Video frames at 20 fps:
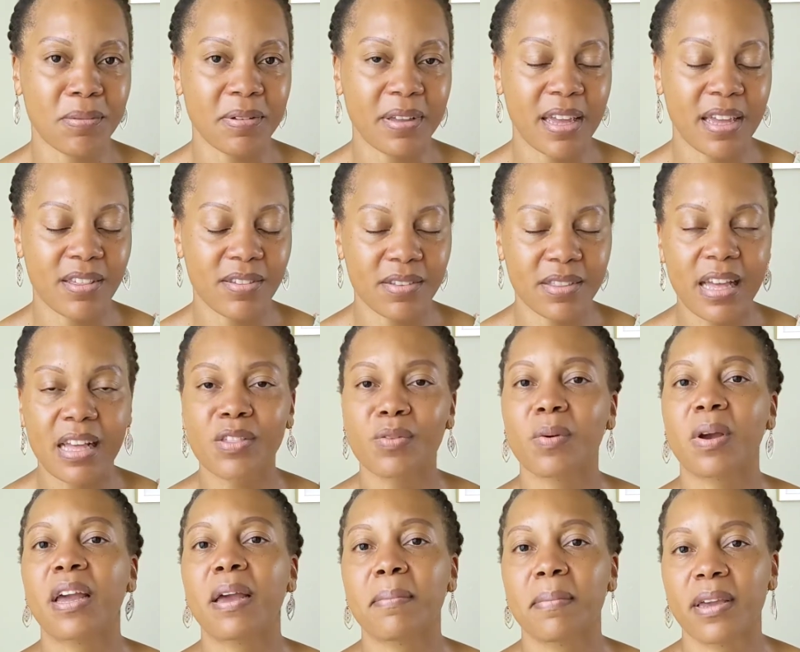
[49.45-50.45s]
Okay, so that's
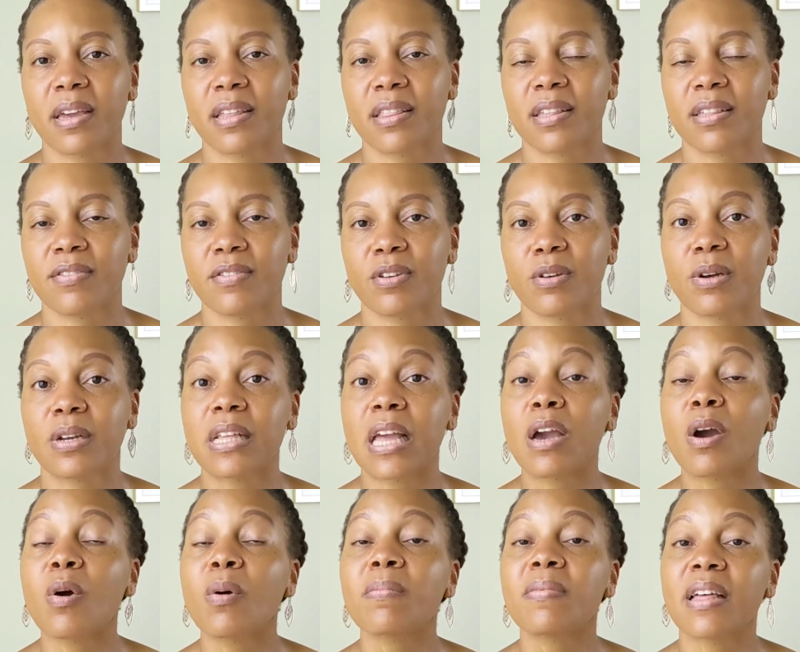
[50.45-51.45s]
why I'm making this video, and I
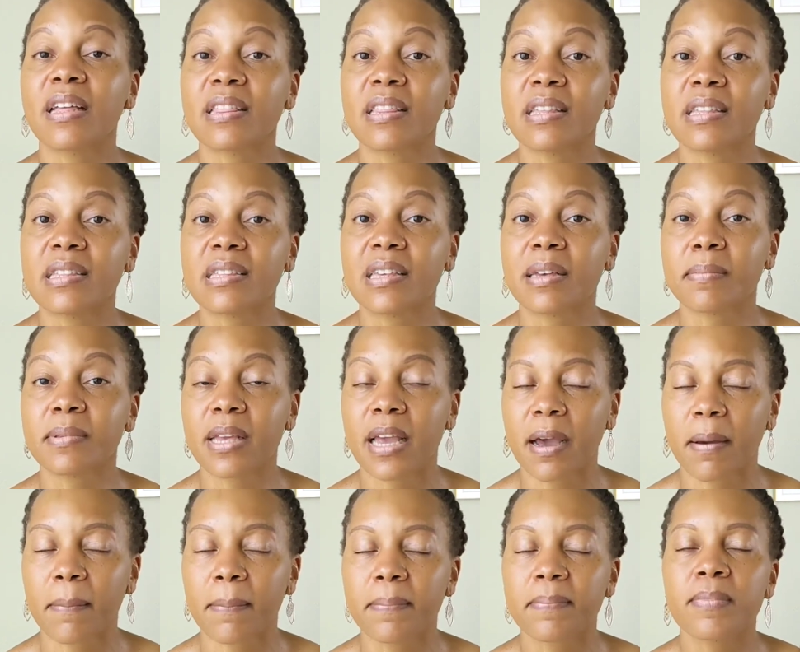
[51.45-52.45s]
hope that these tips help.